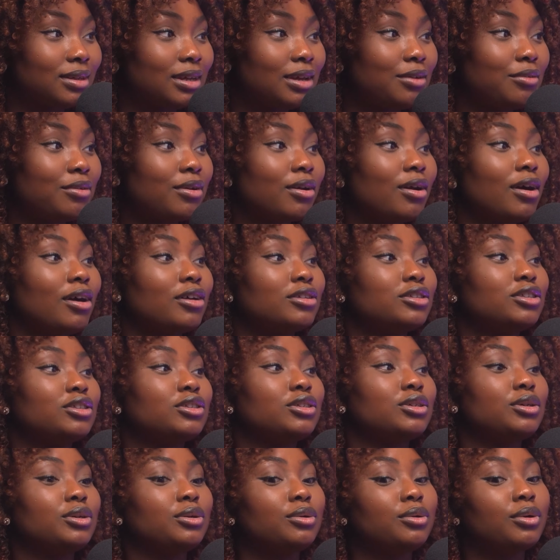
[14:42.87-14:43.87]
in regards
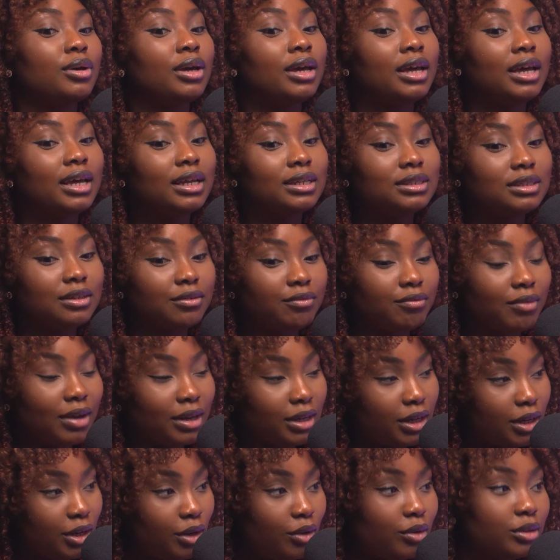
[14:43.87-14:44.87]
to
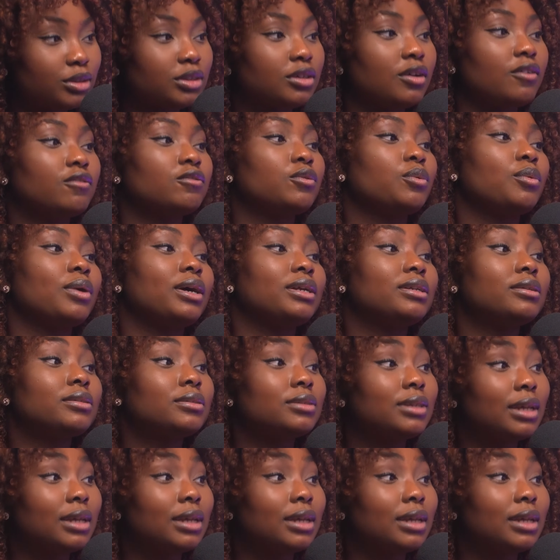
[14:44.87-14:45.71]
defending your software,